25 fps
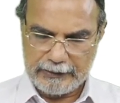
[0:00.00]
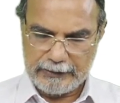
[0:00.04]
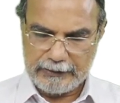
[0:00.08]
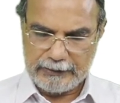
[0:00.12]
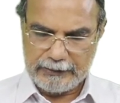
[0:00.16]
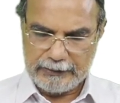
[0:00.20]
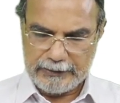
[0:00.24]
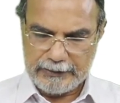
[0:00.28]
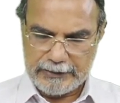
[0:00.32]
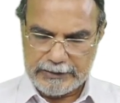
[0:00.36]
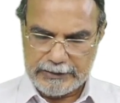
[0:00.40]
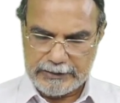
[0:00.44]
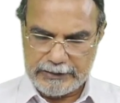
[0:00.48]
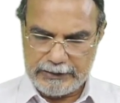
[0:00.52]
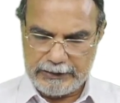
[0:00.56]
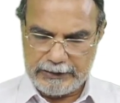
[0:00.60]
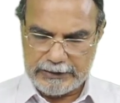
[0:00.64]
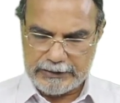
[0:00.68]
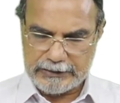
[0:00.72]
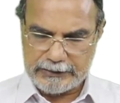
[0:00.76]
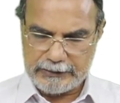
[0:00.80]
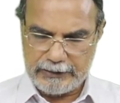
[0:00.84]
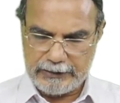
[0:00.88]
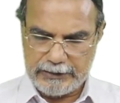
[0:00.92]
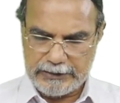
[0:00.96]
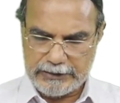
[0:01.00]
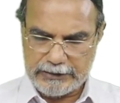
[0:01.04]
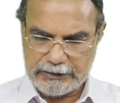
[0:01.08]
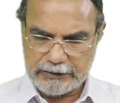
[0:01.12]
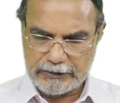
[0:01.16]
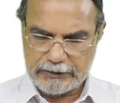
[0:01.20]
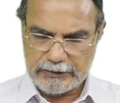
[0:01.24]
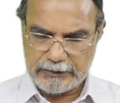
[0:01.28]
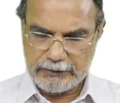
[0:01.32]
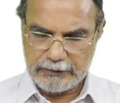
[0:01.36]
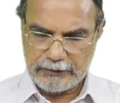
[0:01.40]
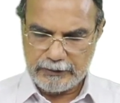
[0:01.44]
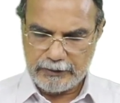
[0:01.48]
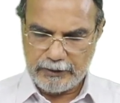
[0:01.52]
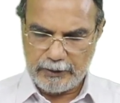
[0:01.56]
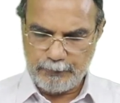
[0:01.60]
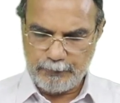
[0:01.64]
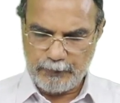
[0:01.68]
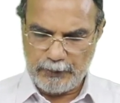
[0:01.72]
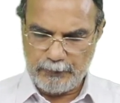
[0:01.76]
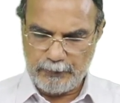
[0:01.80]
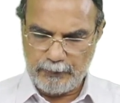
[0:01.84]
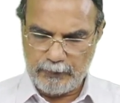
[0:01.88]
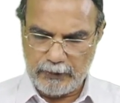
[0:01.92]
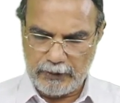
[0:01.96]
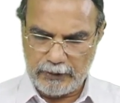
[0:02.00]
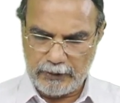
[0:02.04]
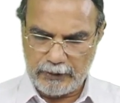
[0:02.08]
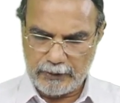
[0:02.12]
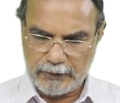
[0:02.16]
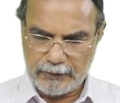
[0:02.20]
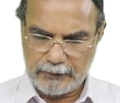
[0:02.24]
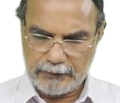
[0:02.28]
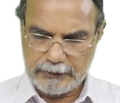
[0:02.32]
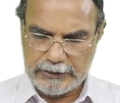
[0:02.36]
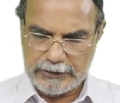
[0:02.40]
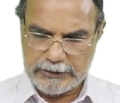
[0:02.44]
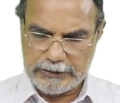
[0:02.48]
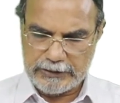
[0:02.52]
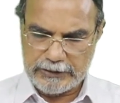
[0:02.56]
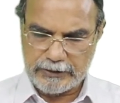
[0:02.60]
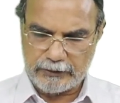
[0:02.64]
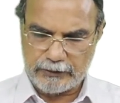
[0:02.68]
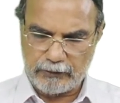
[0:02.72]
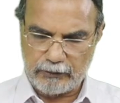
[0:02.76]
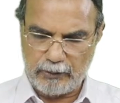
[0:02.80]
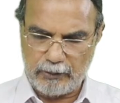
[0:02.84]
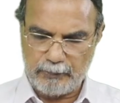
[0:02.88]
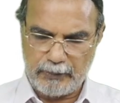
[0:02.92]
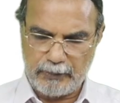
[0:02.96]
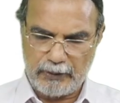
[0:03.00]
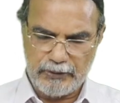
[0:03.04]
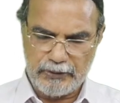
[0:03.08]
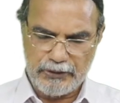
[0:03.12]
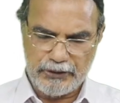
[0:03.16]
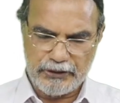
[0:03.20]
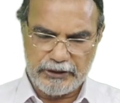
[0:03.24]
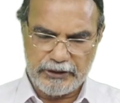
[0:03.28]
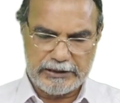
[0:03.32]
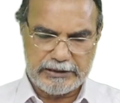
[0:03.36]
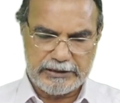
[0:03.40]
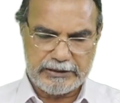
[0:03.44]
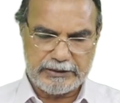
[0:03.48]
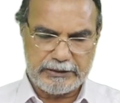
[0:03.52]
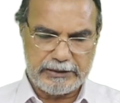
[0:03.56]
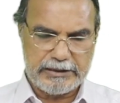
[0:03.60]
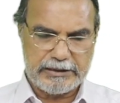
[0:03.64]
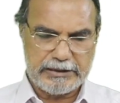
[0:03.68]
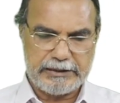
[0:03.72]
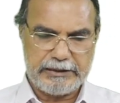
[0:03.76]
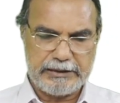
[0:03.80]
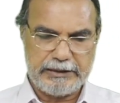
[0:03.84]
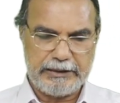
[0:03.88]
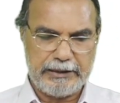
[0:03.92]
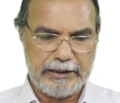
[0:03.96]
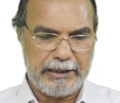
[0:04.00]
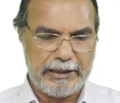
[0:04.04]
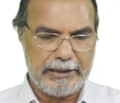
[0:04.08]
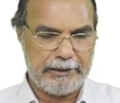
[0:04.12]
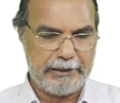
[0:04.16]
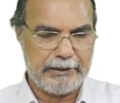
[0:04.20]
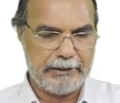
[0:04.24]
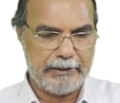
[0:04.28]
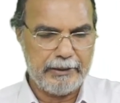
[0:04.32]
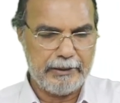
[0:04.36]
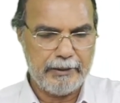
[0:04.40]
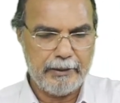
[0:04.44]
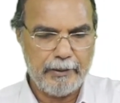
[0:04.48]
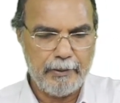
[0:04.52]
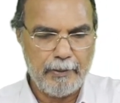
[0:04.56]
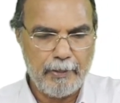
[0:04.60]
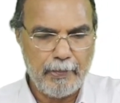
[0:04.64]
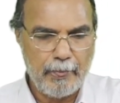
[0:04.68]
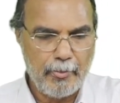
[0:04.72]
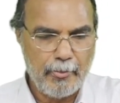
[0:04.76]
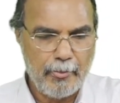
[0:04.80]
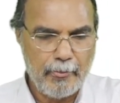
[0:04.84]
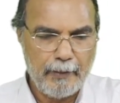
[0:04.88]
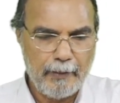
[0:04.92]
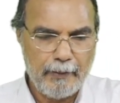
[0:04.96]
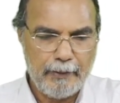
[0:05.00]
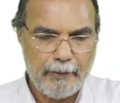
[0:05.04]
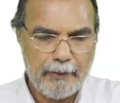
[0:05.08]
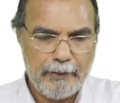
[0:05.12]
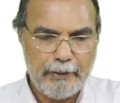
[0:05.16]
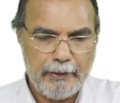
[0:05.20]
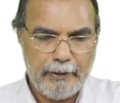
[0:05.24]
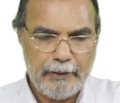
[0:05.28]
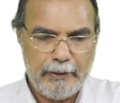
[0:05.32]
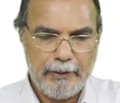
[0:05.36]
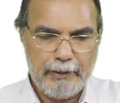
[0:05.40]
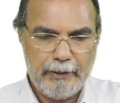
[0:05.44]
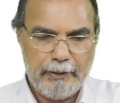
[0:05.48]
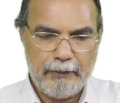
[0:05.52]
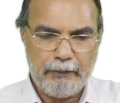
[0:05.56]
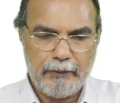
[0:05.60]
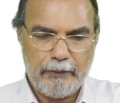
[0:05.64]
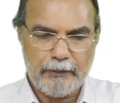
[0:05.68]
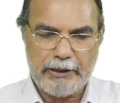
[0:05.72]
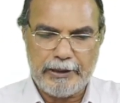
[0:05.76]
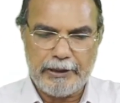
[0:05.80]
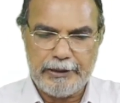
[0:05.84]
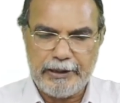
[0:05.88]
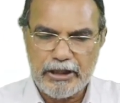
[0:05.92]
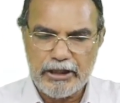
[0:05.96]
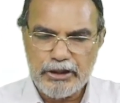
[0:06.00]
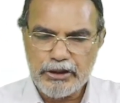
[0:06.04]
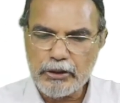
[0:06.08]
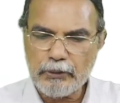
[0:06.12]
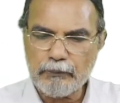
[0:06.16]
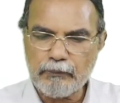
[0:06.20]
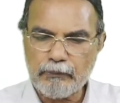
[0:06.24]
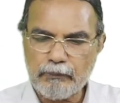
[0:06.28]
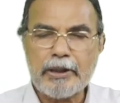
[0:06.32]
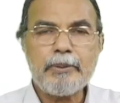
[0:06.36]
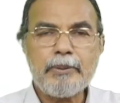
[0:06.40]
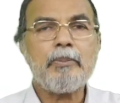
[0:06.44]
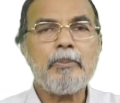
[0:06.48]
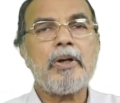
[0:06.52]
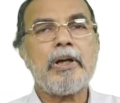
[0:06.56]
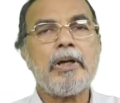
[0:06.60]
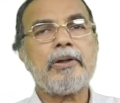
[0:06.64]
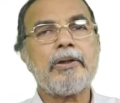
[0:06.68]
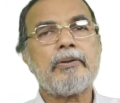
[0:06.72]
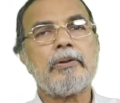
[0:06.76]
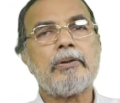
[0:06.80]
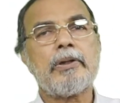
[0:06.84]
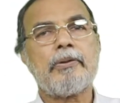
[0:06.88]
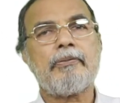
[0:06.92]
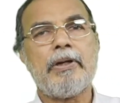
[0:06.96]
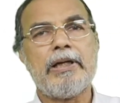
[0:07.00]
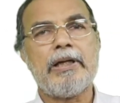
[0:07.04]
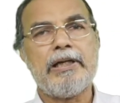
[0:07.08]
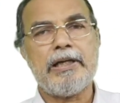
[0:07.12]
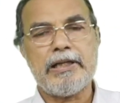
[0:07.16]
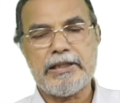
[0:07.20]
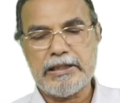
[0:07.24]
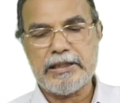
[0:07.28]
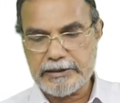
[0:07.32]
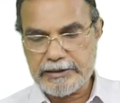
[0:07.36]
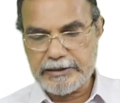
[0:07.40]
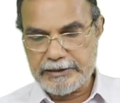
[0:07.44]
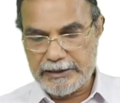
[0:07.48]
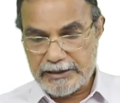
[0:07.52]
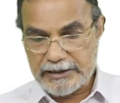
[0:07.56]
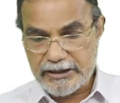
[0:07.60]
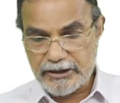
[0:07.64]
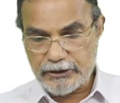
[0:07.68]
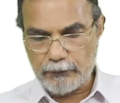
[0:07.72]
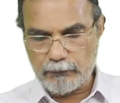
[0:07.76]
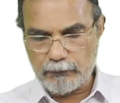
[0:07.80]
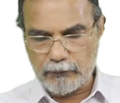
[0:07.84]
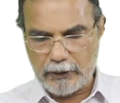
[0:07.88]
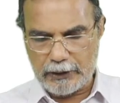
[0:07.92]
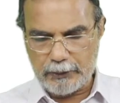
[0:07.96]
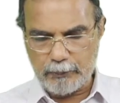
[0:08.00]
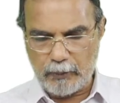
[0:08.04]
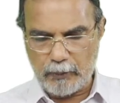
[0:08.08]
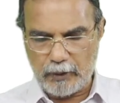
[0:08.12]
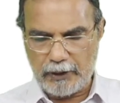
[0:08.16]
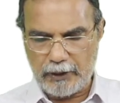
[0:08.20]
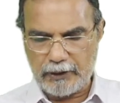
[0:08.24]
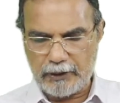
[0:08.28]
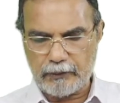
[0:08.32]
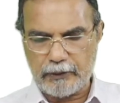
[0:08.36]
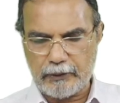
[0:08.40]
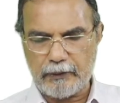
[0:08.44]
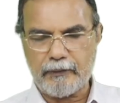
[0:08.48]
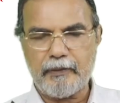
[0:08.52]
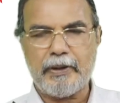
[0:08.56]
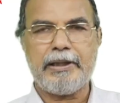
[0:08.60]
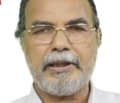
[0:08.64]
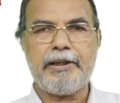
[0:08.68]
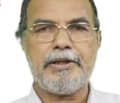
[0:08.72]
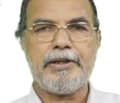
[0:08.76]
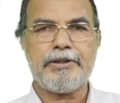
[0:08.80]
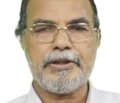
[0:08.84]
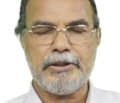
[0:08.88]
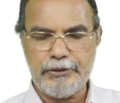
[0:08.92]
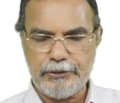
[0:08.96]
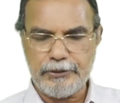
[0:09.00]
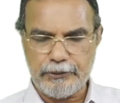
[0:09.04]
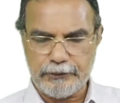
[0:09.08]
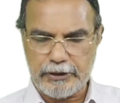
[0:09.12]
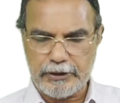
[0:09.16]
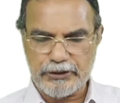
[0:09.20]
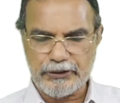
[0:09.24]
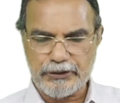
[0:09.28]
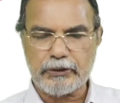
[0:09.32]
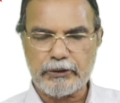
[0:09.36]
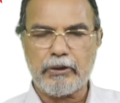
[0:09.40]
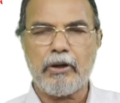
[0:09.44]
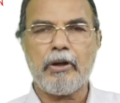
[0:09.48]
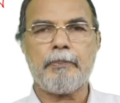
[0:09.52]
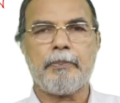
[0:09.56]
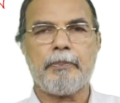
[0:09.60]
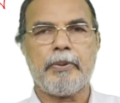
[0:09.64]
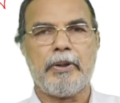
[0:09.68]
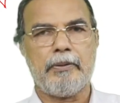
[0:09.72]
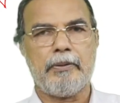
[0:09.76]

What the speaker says: CH3 triple bond. This is the compound CH3CN. On the addition of one molecule of hydrogen, just one molecule of hydrogen to this compound,